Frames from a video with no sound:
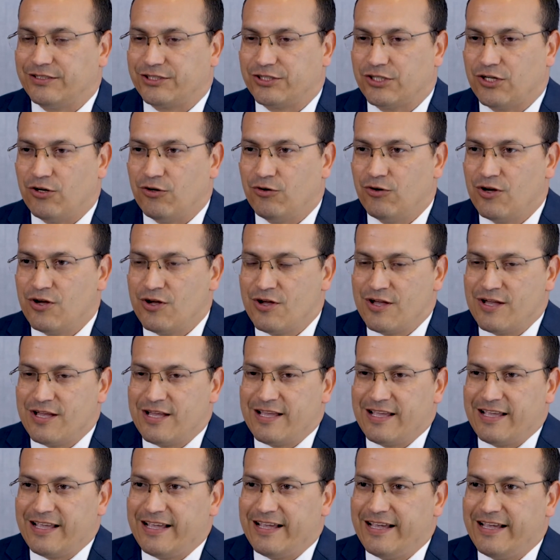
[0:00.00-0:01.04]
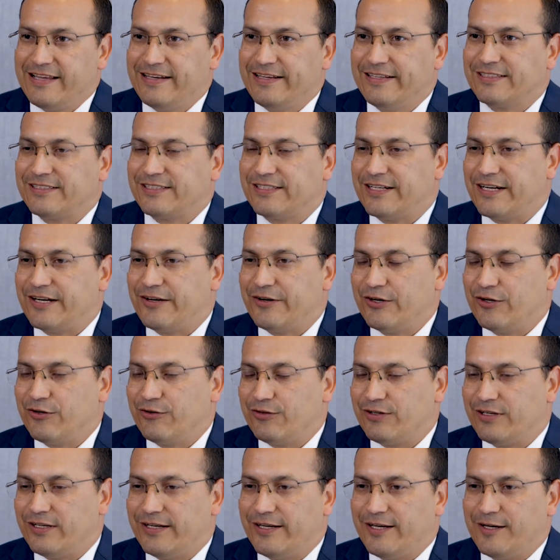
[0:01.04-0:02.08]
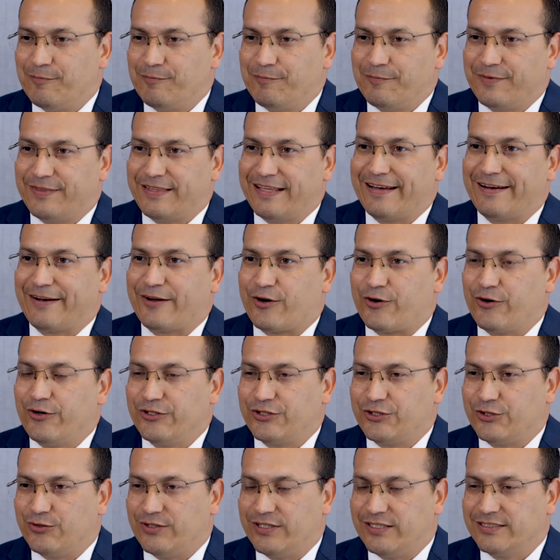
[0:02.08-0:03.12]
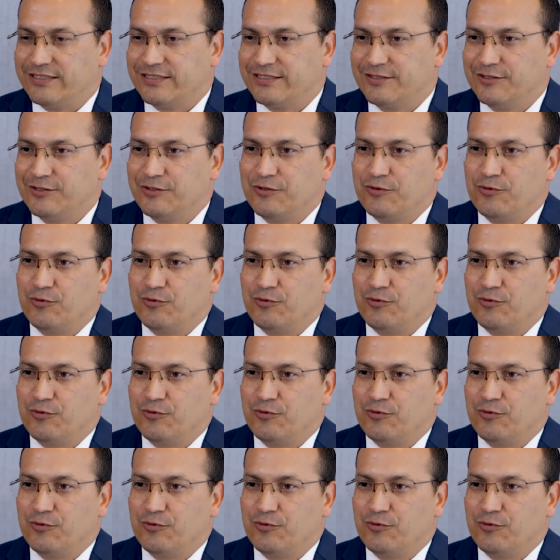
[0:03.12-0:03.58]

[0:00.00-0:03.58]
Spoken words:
So in a scenario that occurred to us,